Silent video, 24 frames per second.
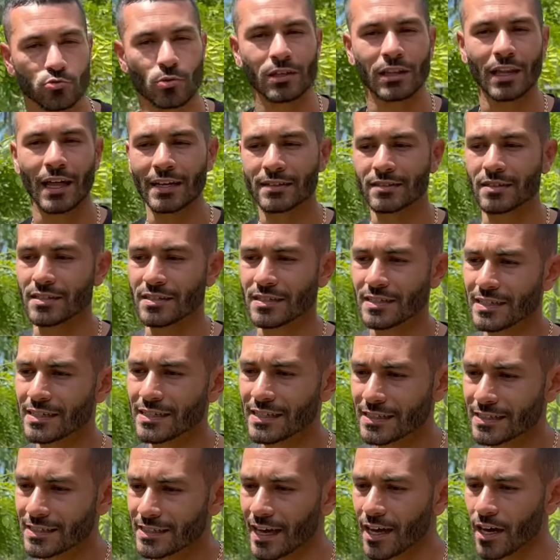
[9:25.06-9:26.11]
would like to see
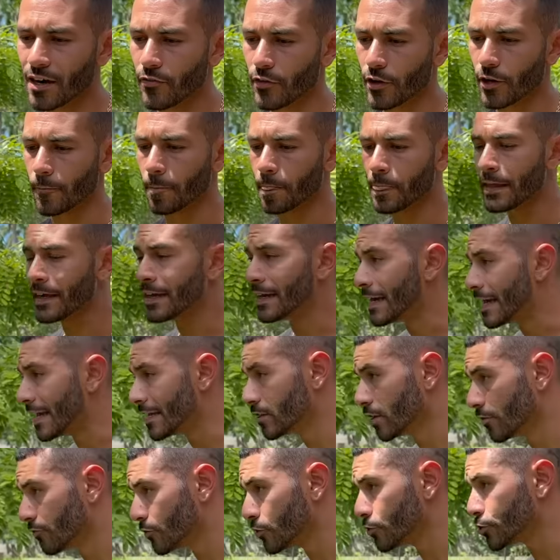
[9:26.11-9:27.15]
inside of here
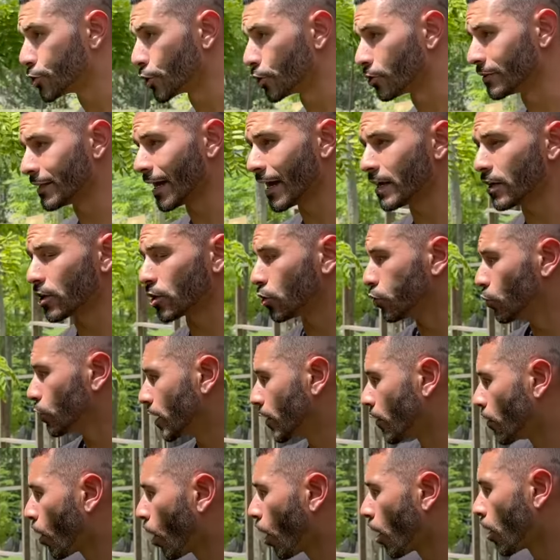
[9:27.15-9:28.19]
in the future, not
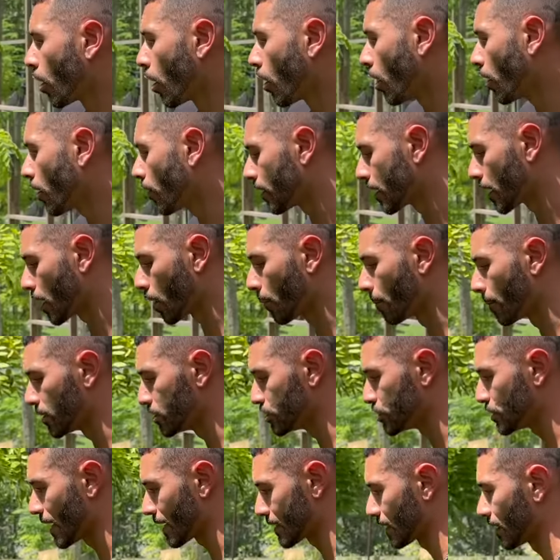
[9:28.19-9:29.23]
including our
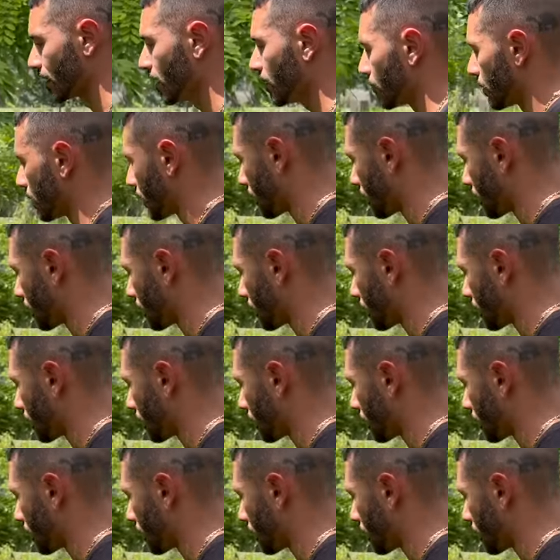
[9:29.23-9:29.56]
muntjac that live in